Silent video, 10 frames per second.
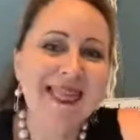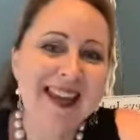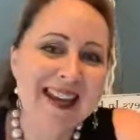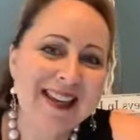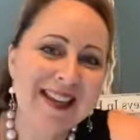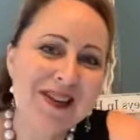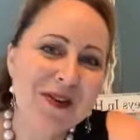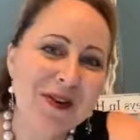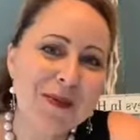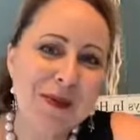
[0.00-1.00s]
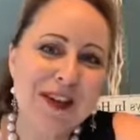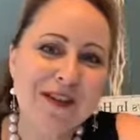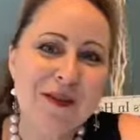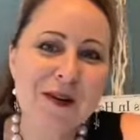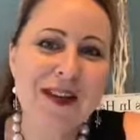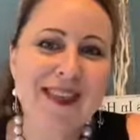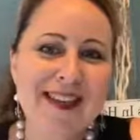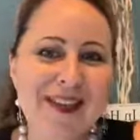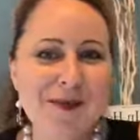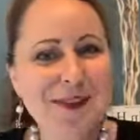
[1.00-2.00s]
thank you, good morning everyone,
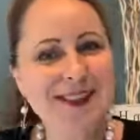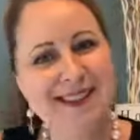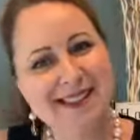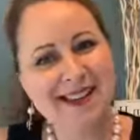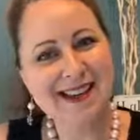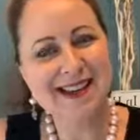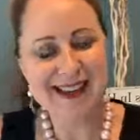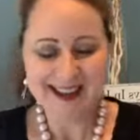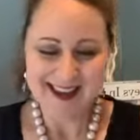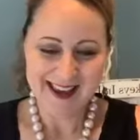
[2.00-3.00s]
thank you Melissa.